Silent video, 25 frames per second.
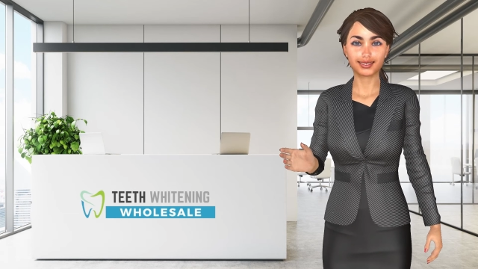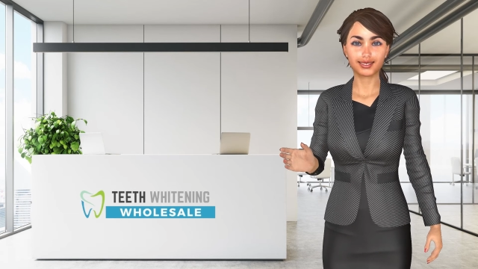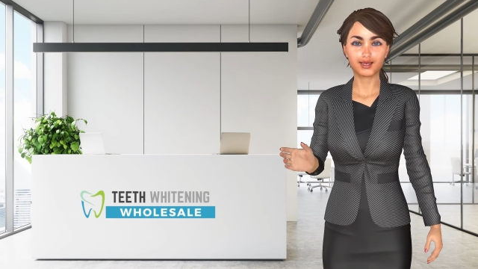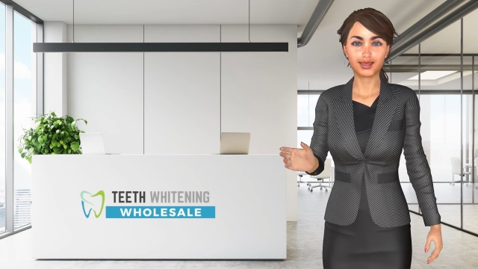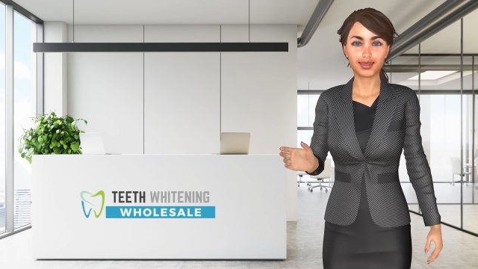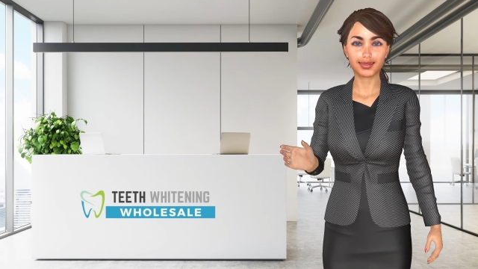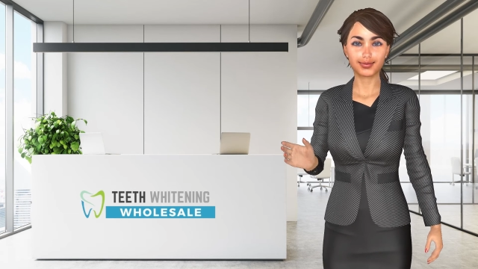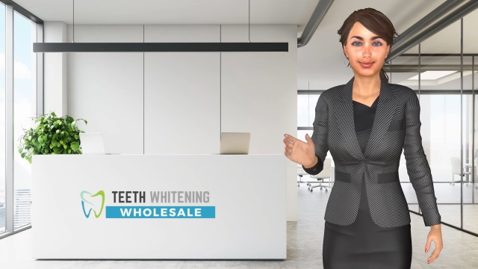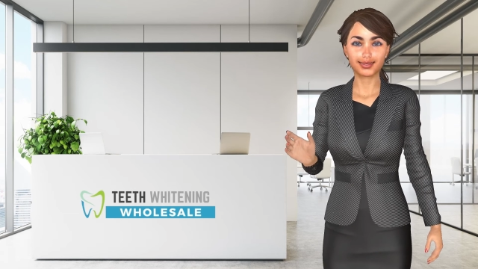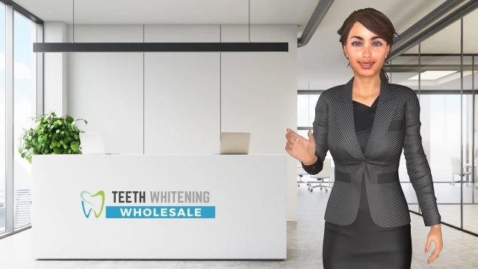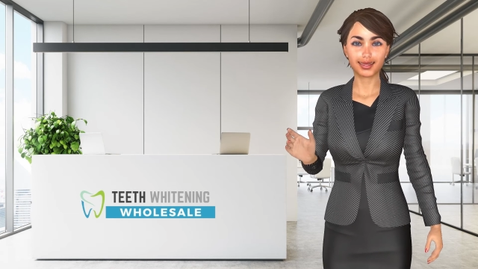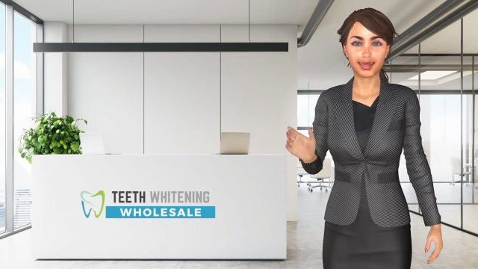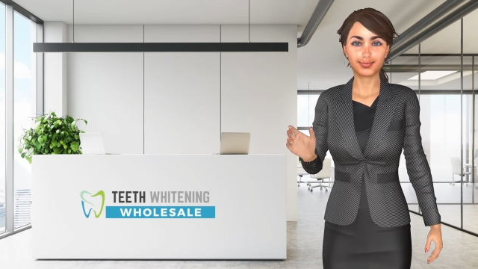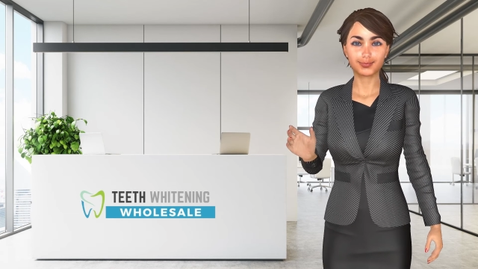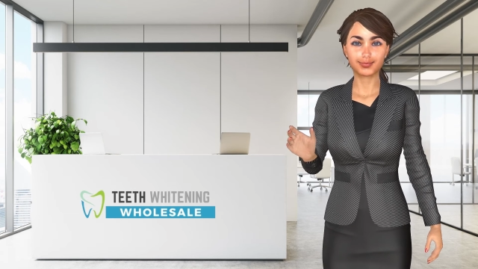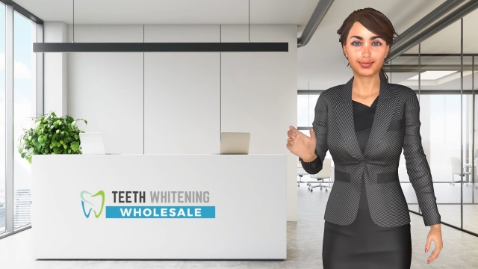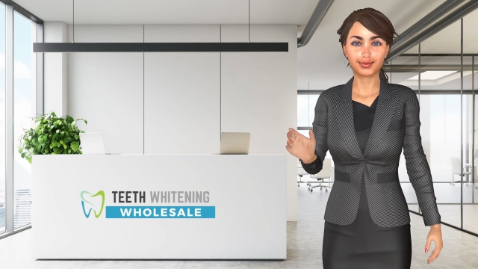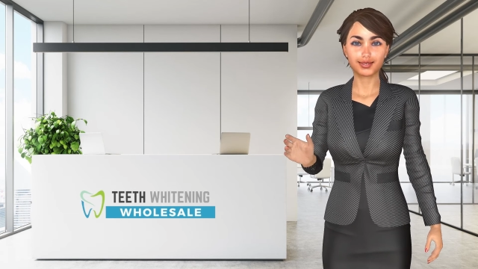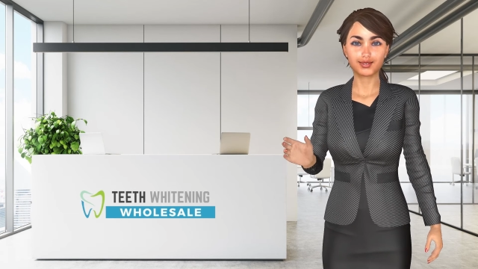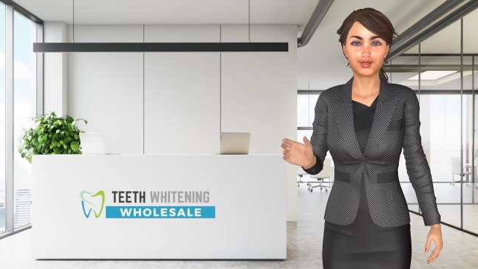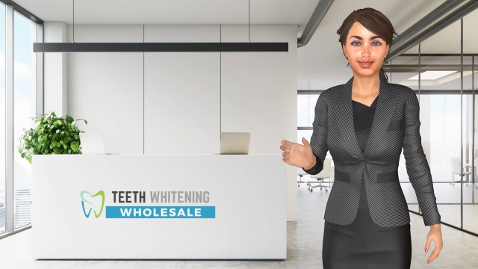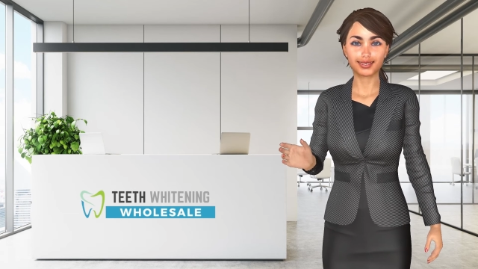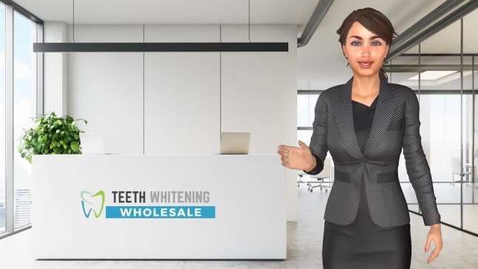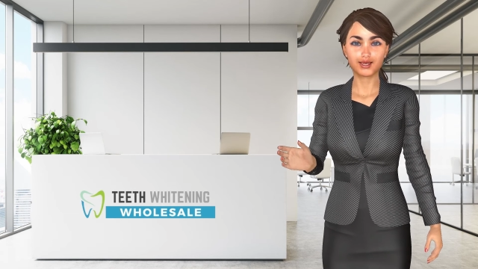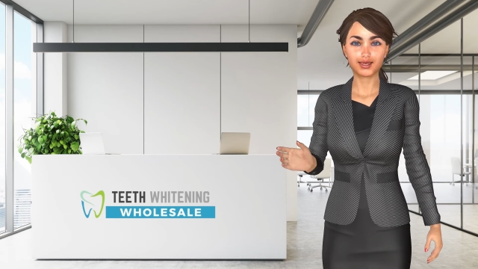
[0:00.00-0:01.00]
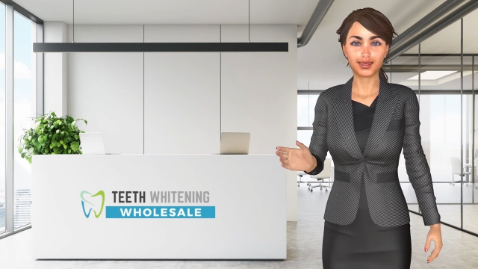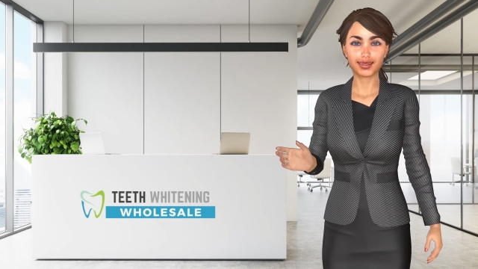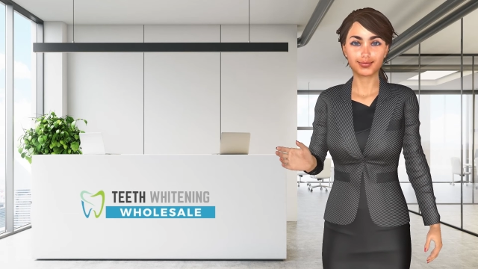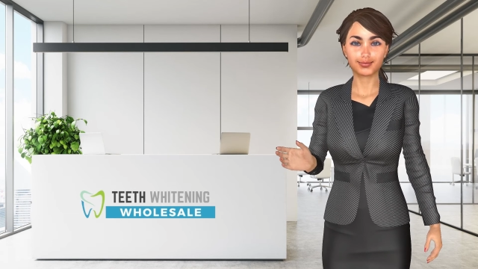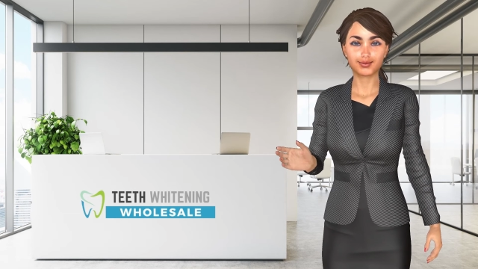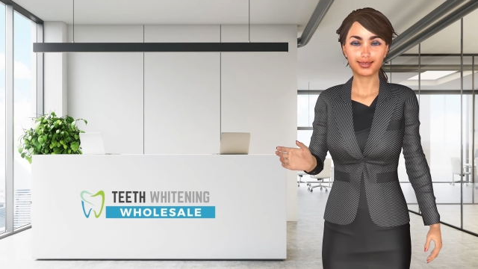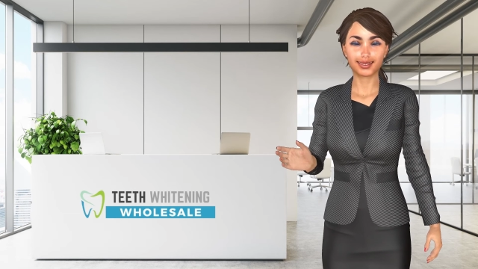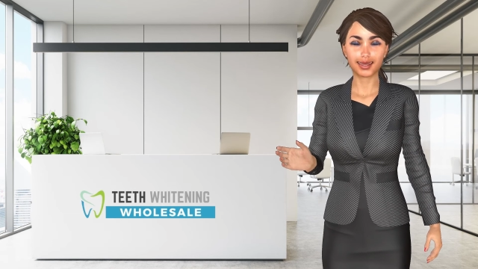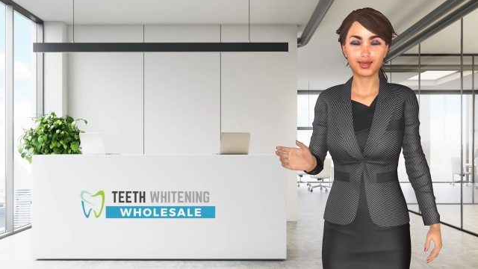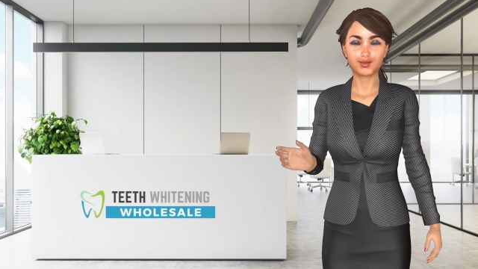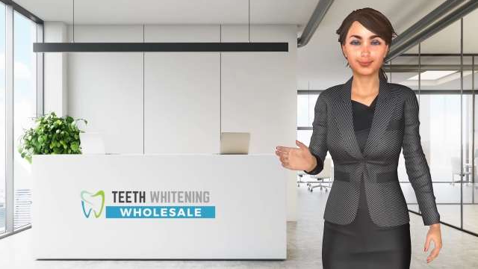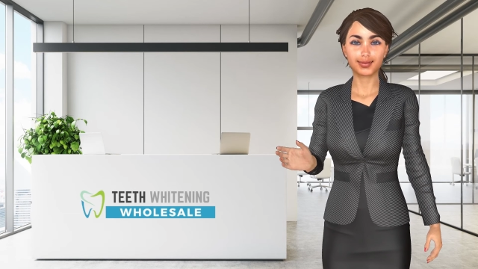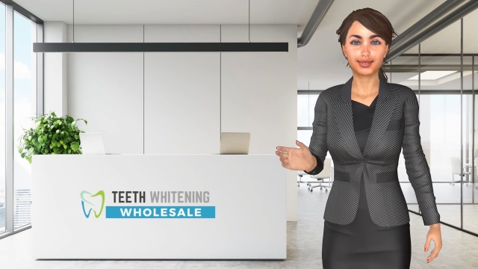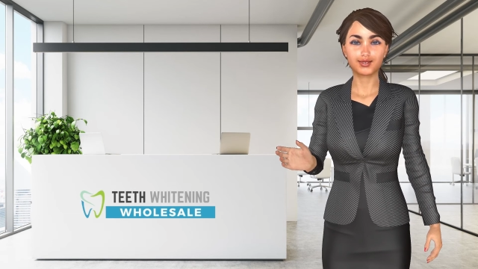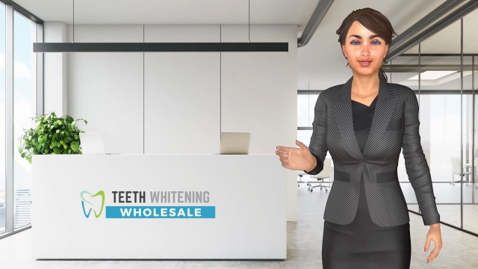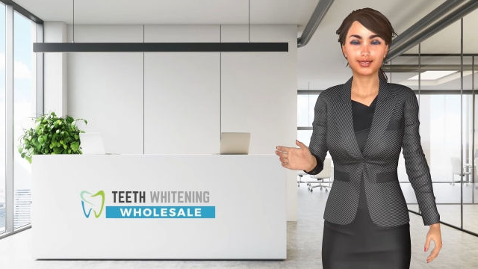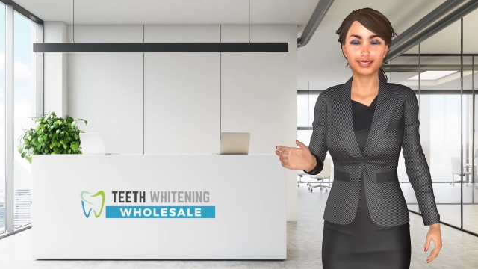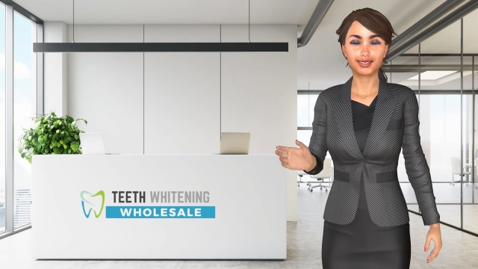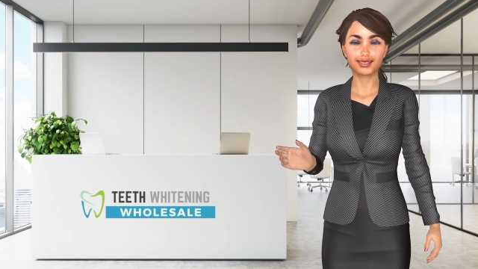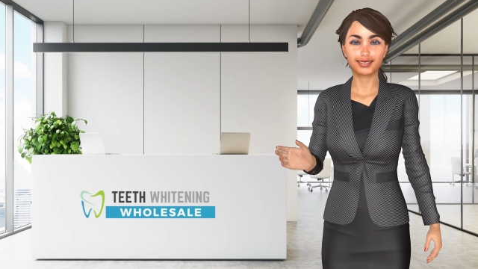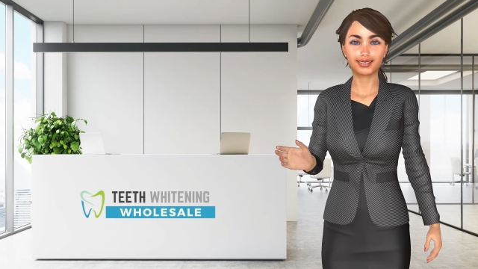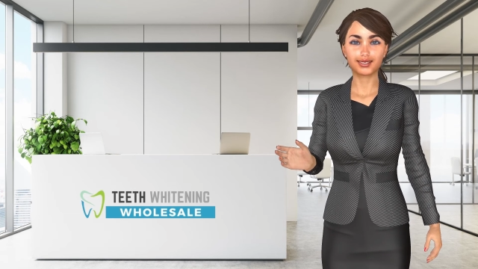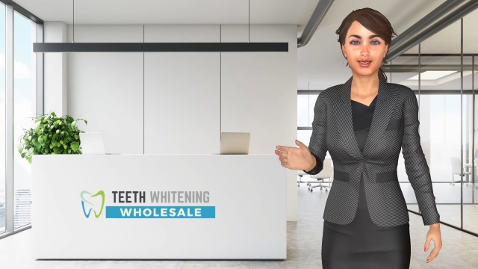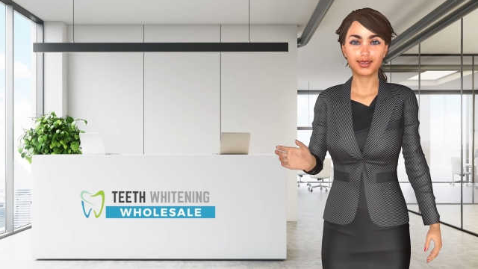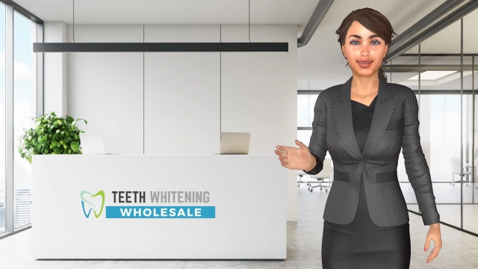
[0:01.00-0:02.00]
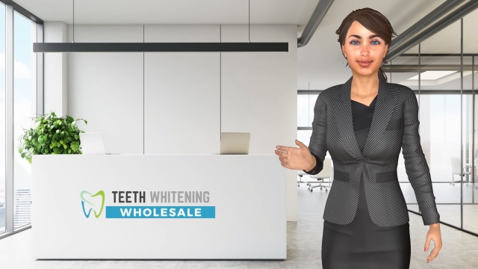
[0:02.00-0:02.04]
investment in around 1 week.